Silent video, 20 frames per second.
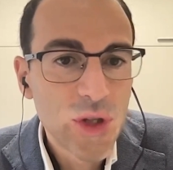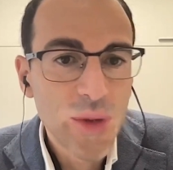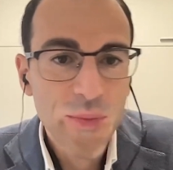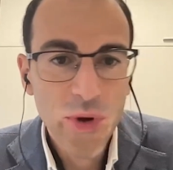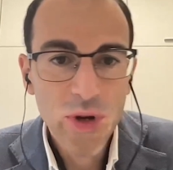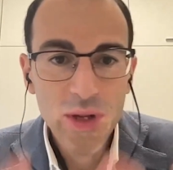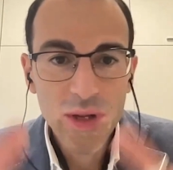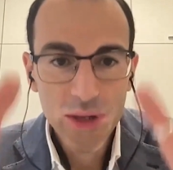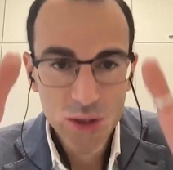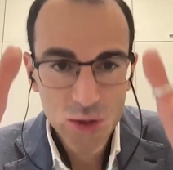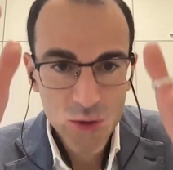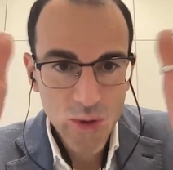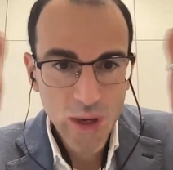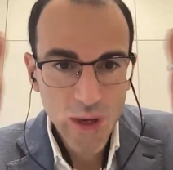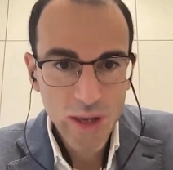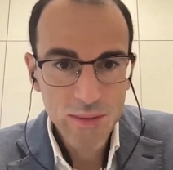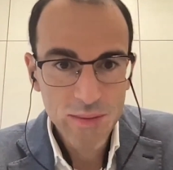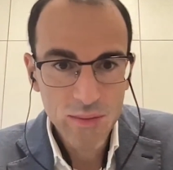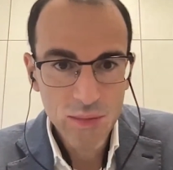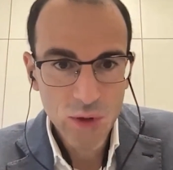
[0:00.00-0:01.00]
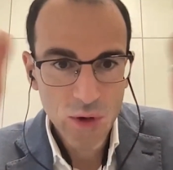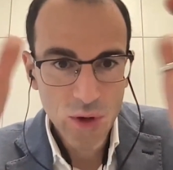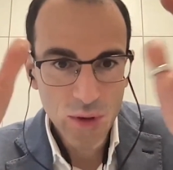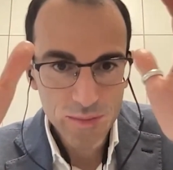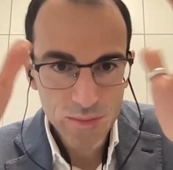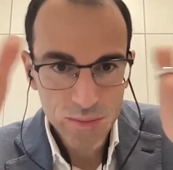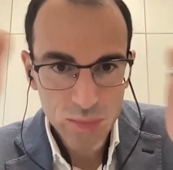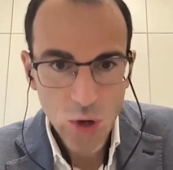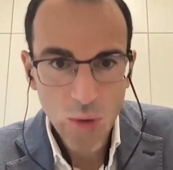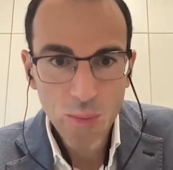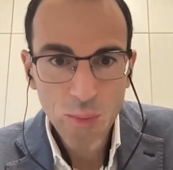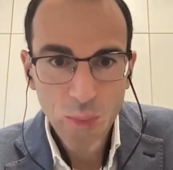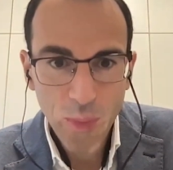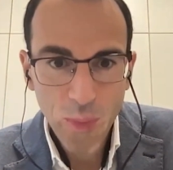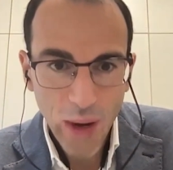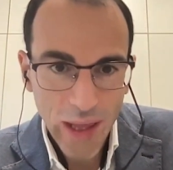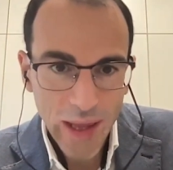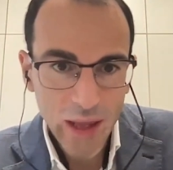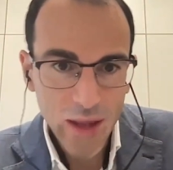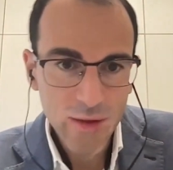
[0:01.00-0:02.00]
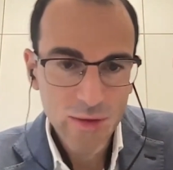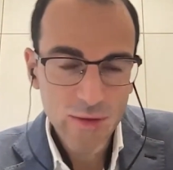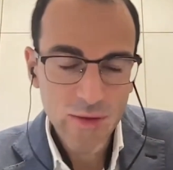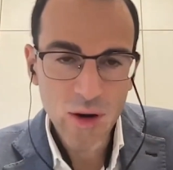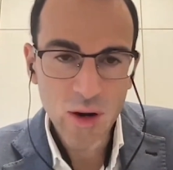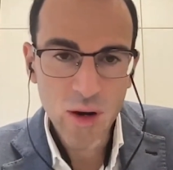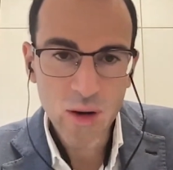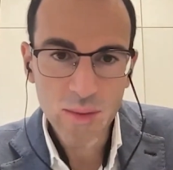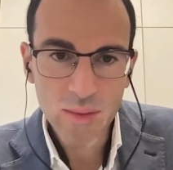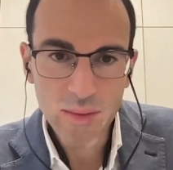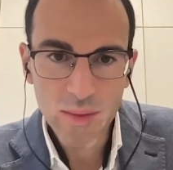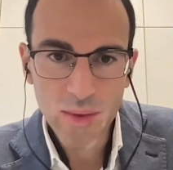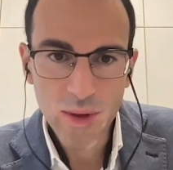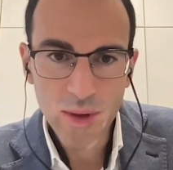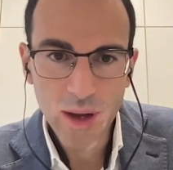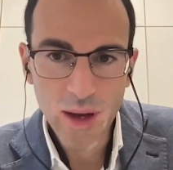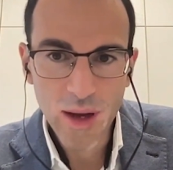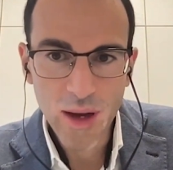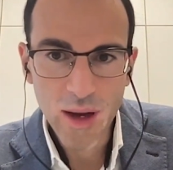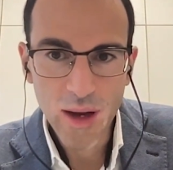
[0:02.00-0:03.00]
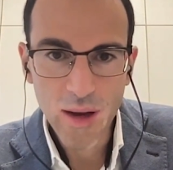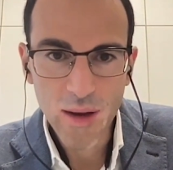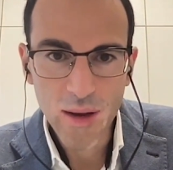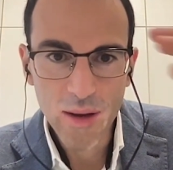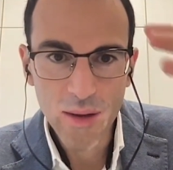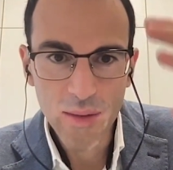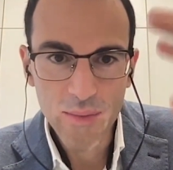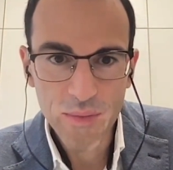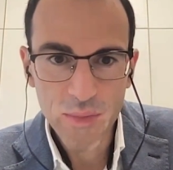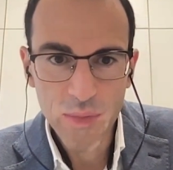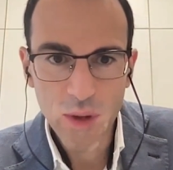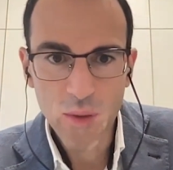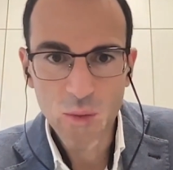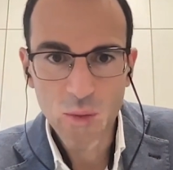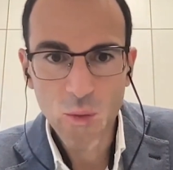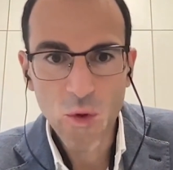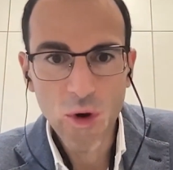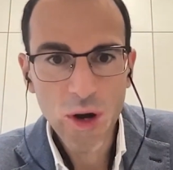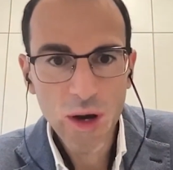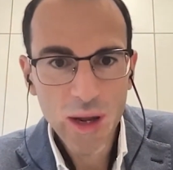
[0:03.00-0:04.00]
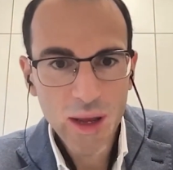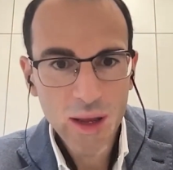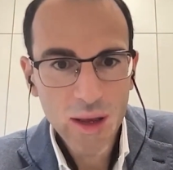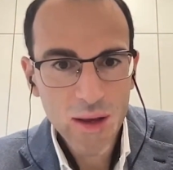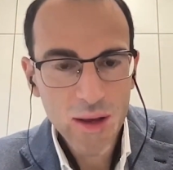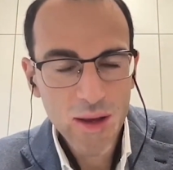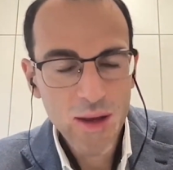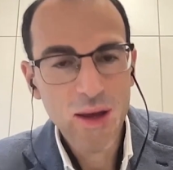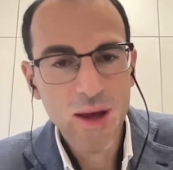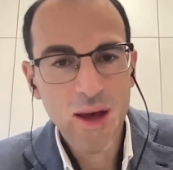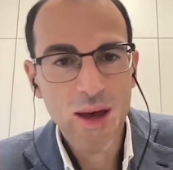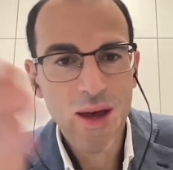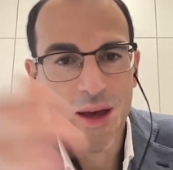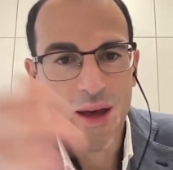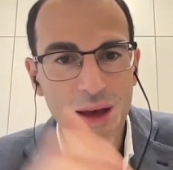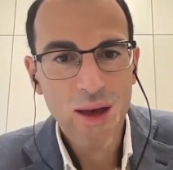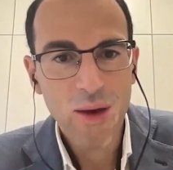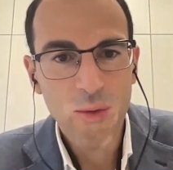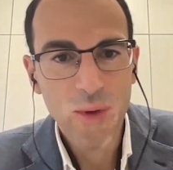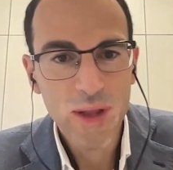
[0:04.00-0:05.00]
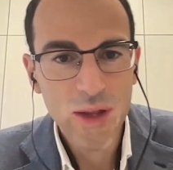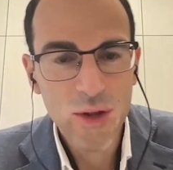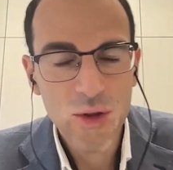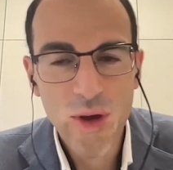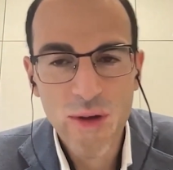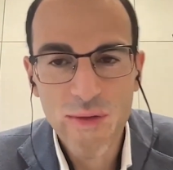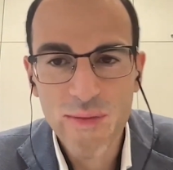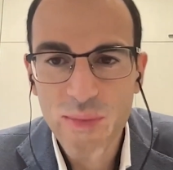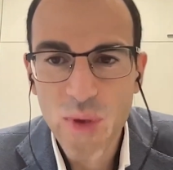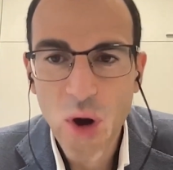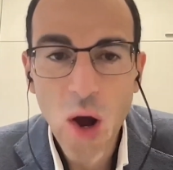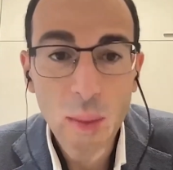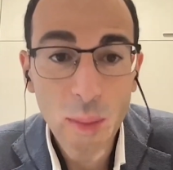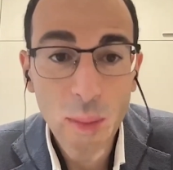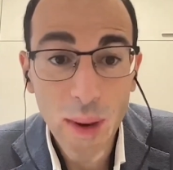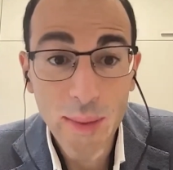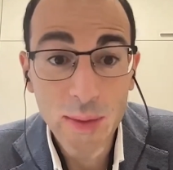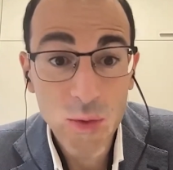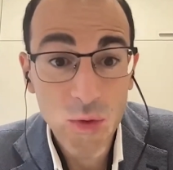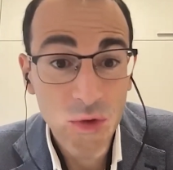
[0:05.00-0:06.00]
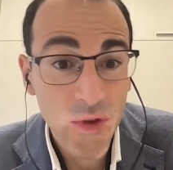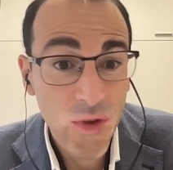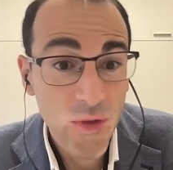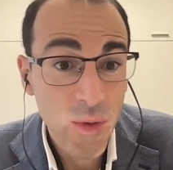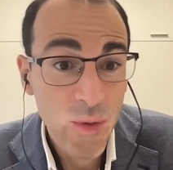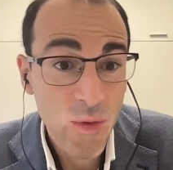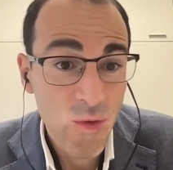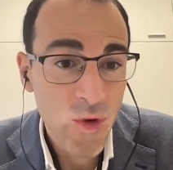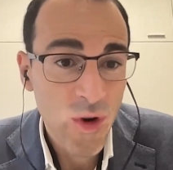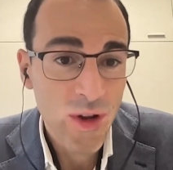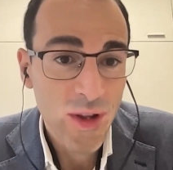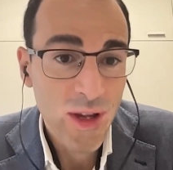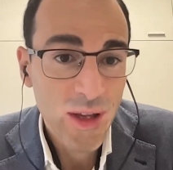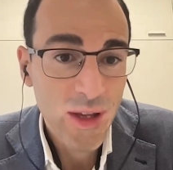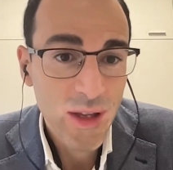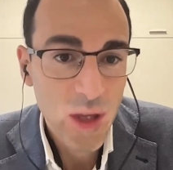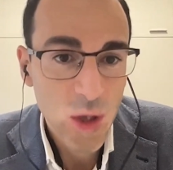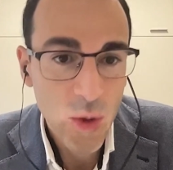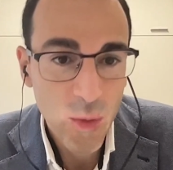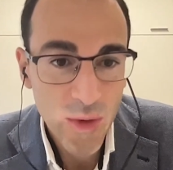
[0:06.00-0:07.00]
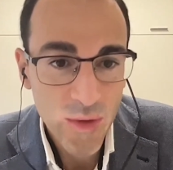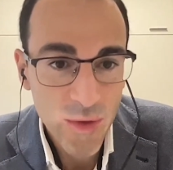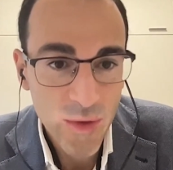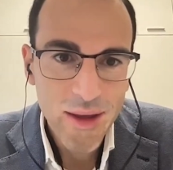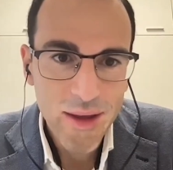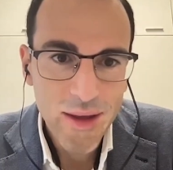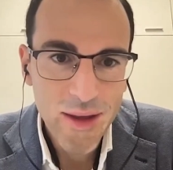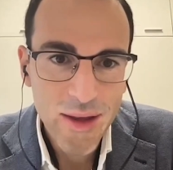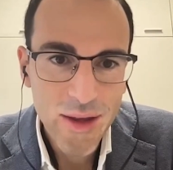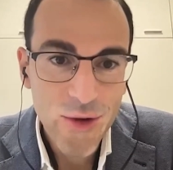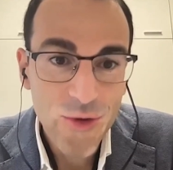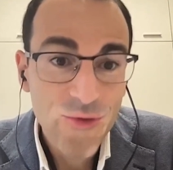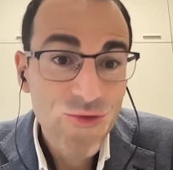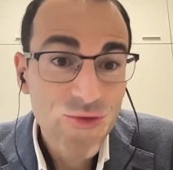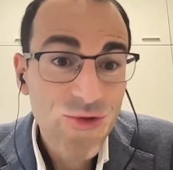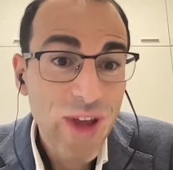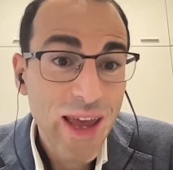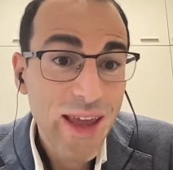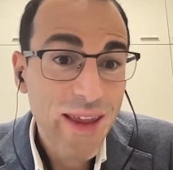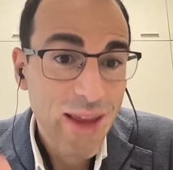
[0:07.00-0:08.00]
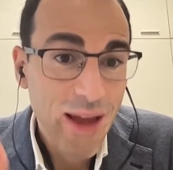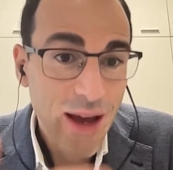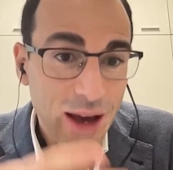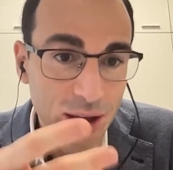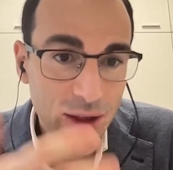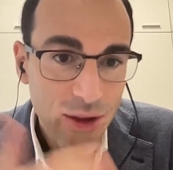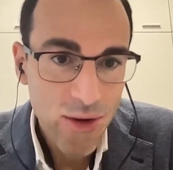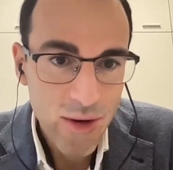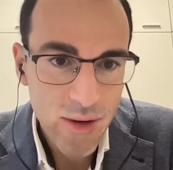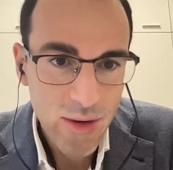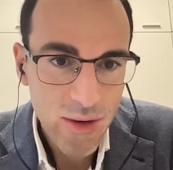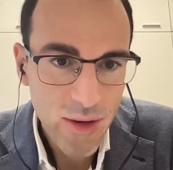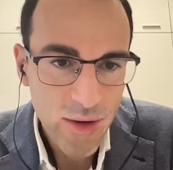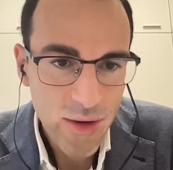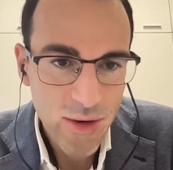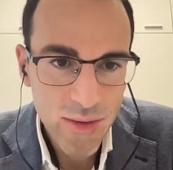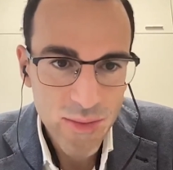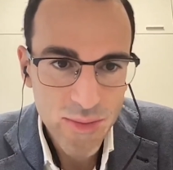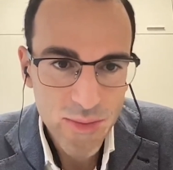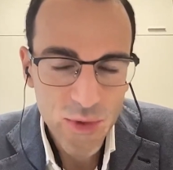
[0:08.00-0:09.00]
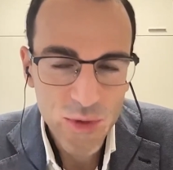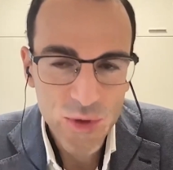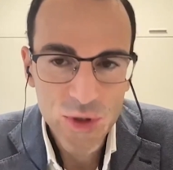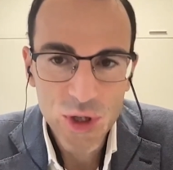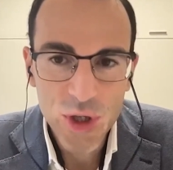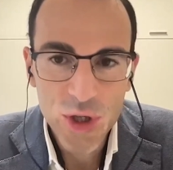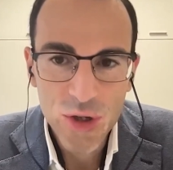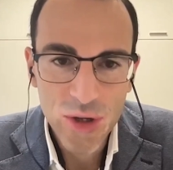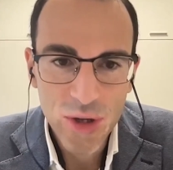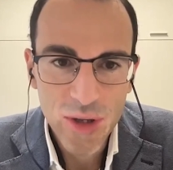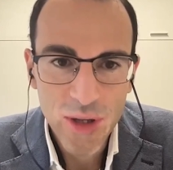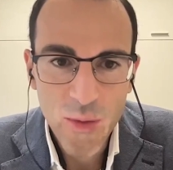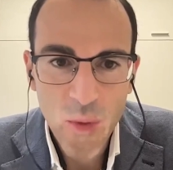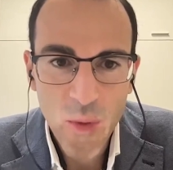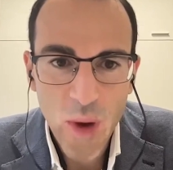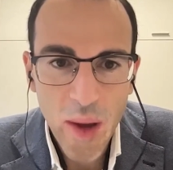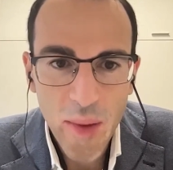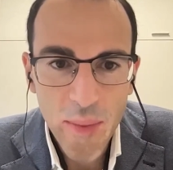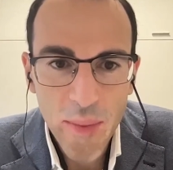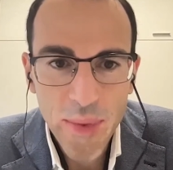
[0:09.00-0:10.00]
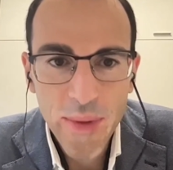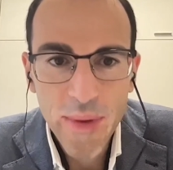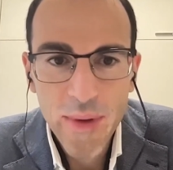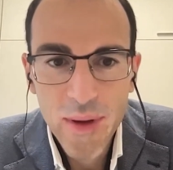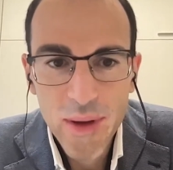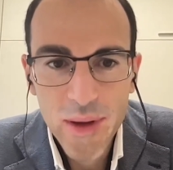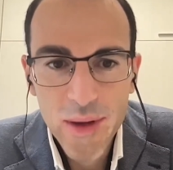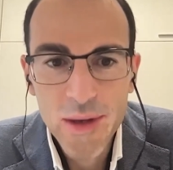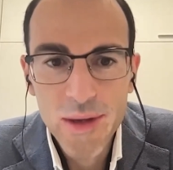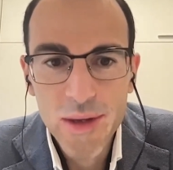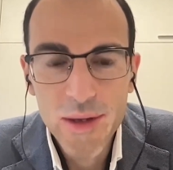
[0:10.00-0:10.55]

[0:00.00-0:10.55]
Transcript: So the product is quite, complete, from warning whether you have problems with your identity, with your data, your position on the web,